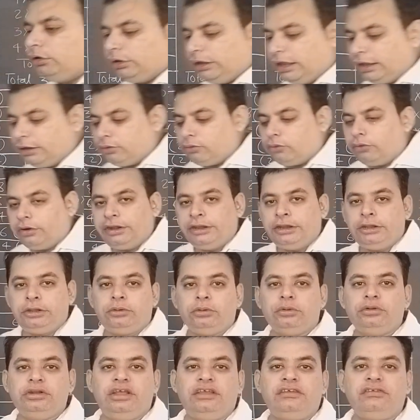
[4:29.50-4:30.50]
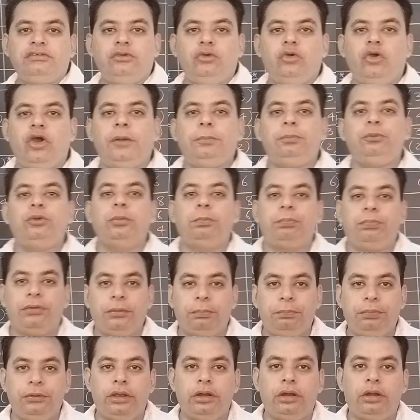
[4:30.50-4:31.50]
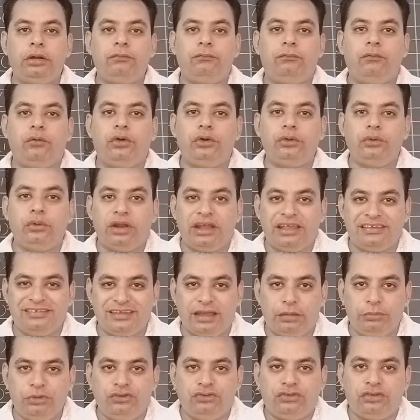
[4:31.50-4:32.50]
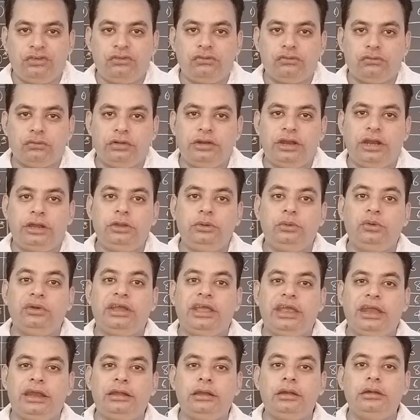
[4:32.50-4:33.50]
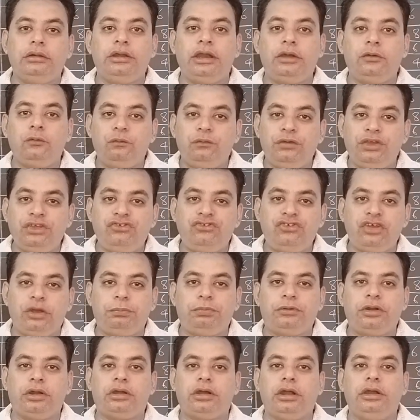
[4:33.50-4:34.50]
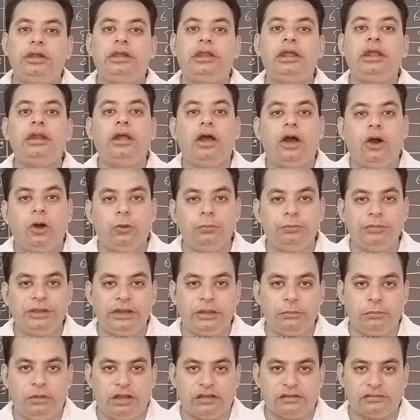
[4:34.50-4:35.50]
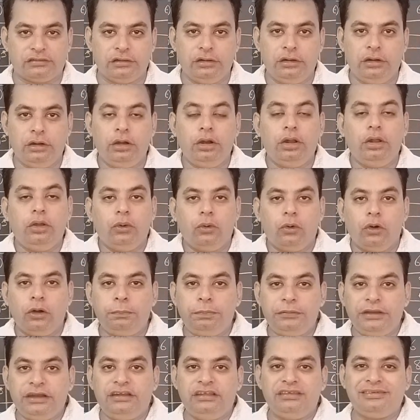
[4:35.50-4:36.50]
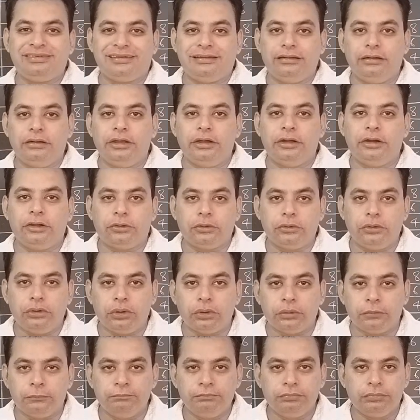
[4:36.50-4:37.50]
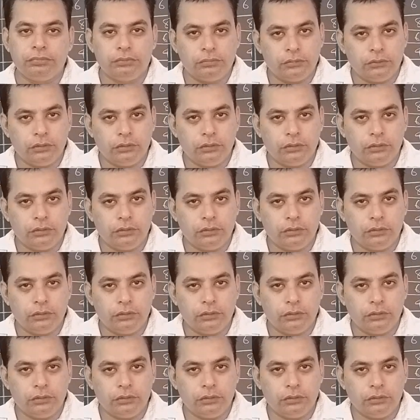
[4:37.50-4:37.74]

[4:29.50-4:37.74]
According to this you have to prepare for your examination so that you get that which chapter contain how many marks. Hope it is clear to you.